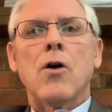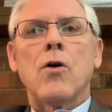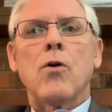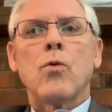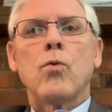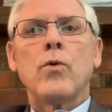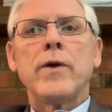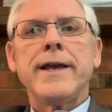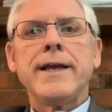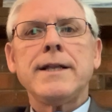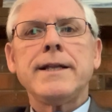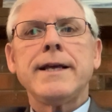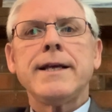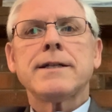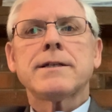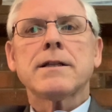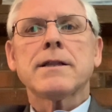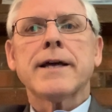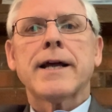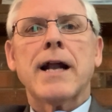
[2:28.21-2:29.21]
we need
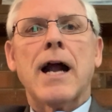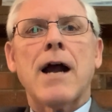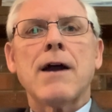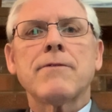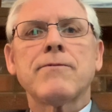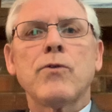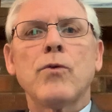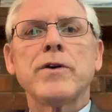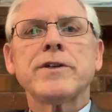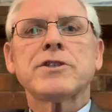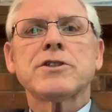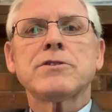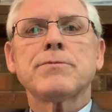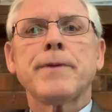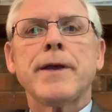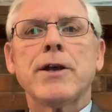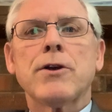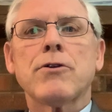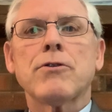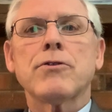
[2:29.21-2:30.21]
to let our voices
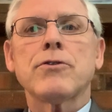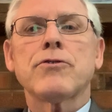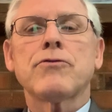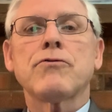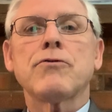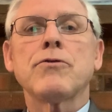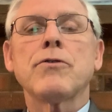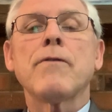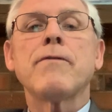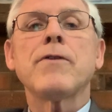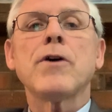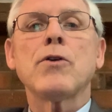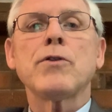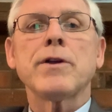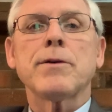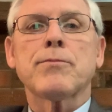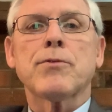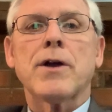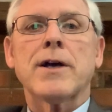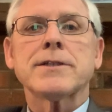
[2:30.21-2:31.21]
be heard through the
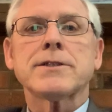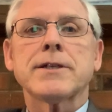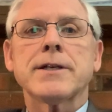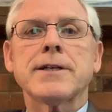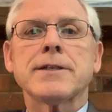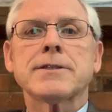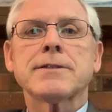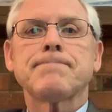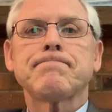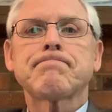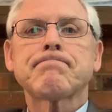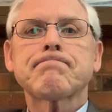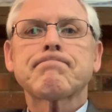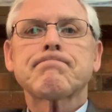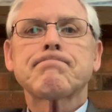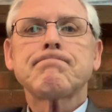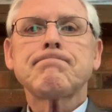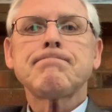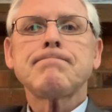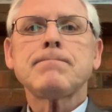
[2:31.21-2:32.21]
voting process.
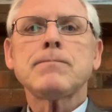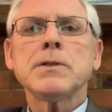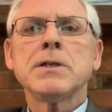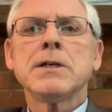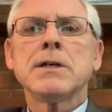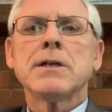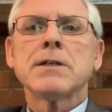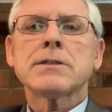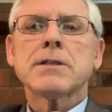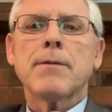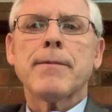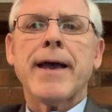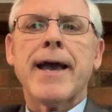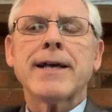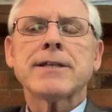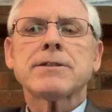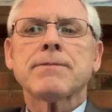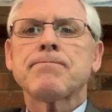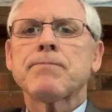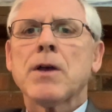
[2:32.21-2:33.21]
Some
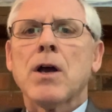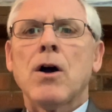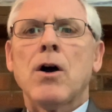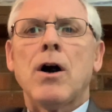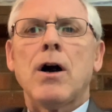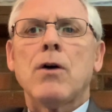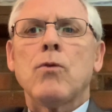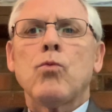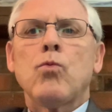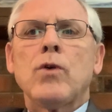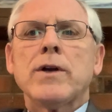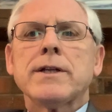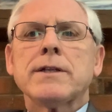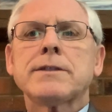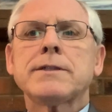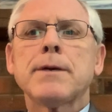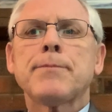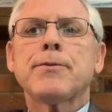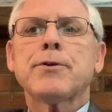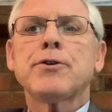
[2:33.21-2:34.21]
ask, what a
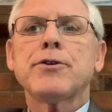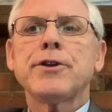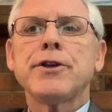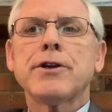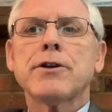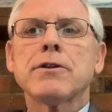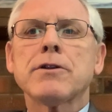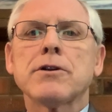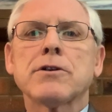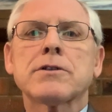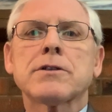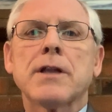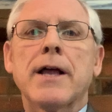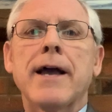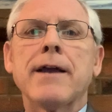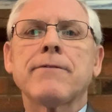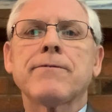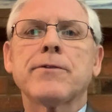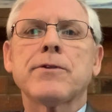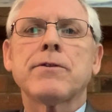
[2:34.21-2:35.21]
typical year looks
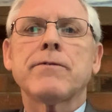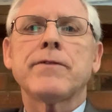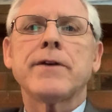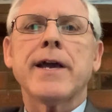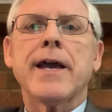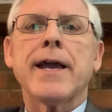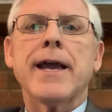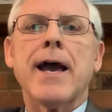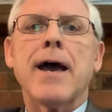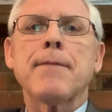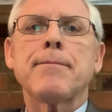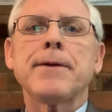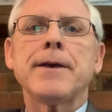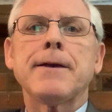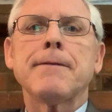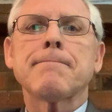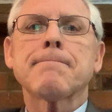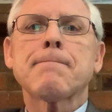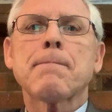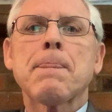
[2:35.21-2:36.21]
like for the
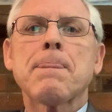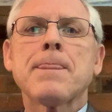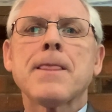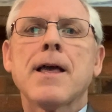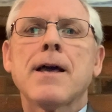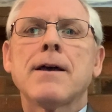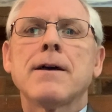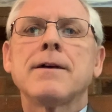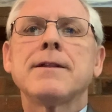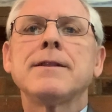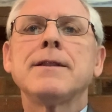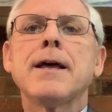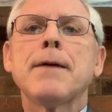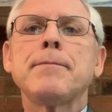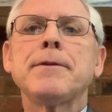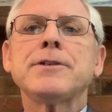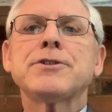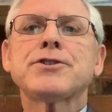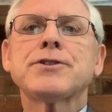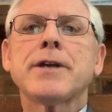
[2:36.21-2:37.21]
VAIB. Let
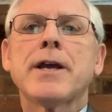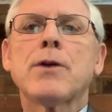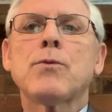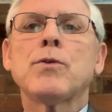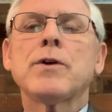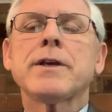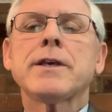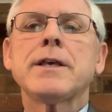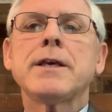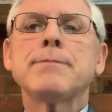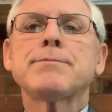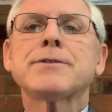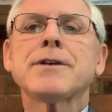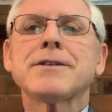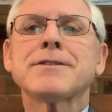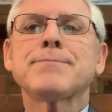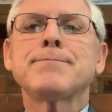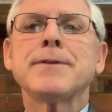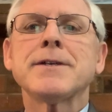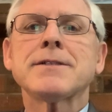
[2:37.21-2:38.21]
me share what keeps
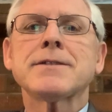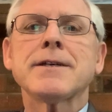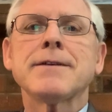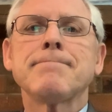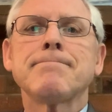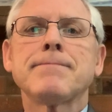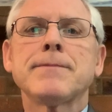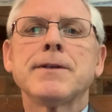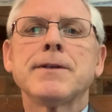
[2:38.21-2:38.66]
us busy.